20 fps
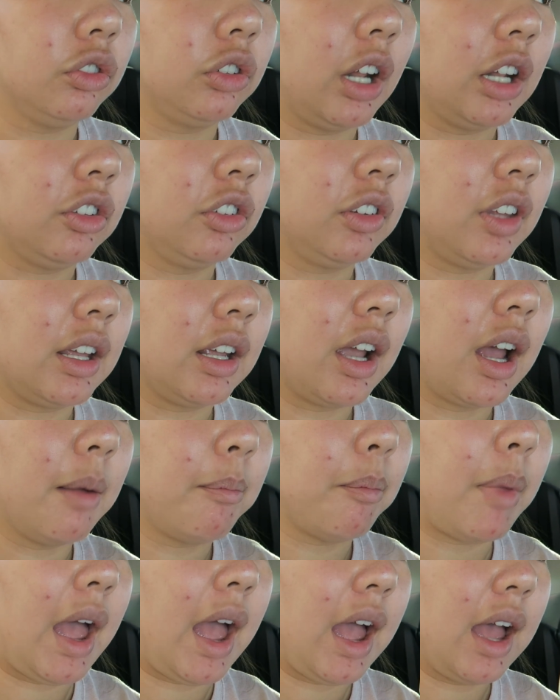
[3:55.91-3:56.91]
Should I just like
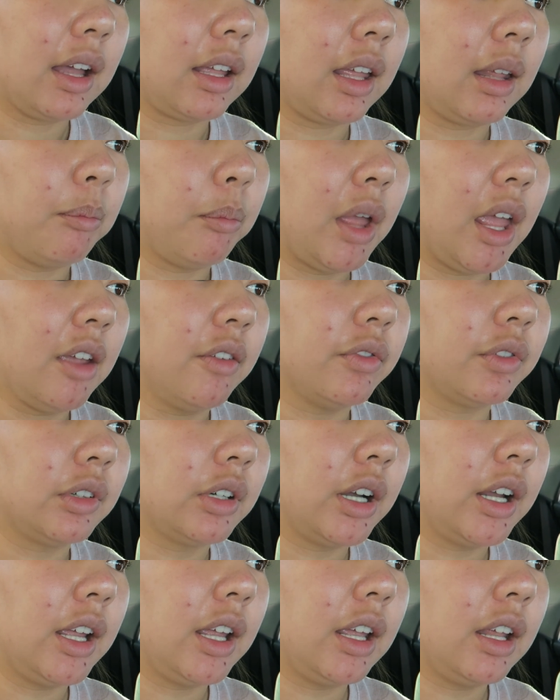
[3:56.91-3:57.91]
come back and pay
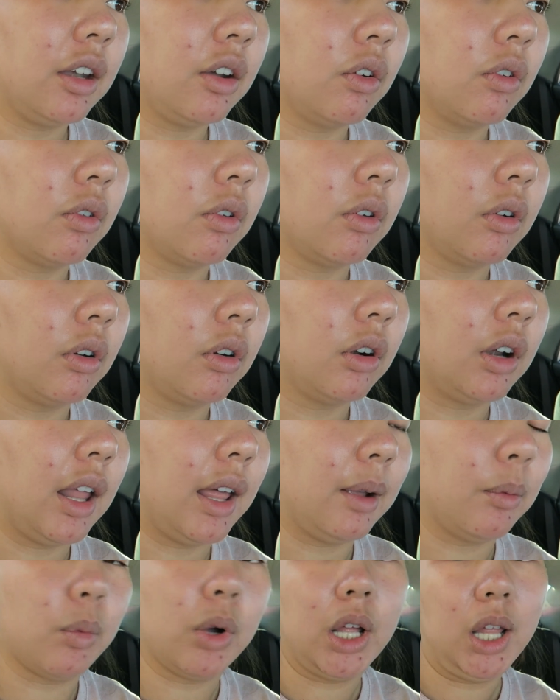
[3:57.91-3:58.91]
for it or
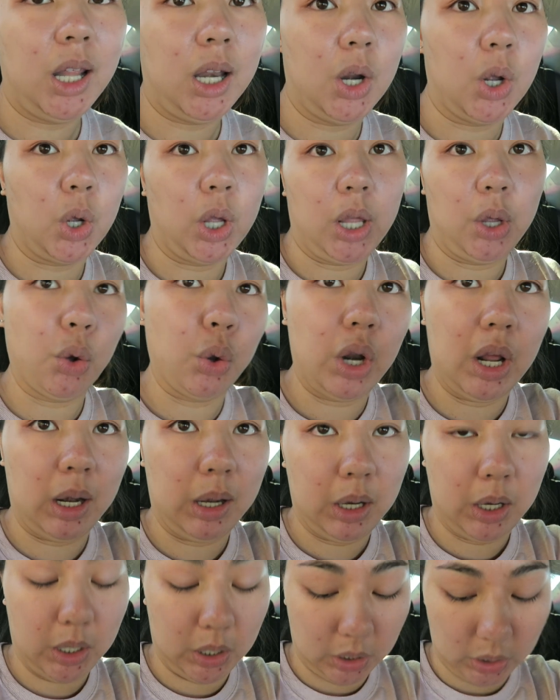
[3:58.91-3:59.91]
like what? Okay, hold on.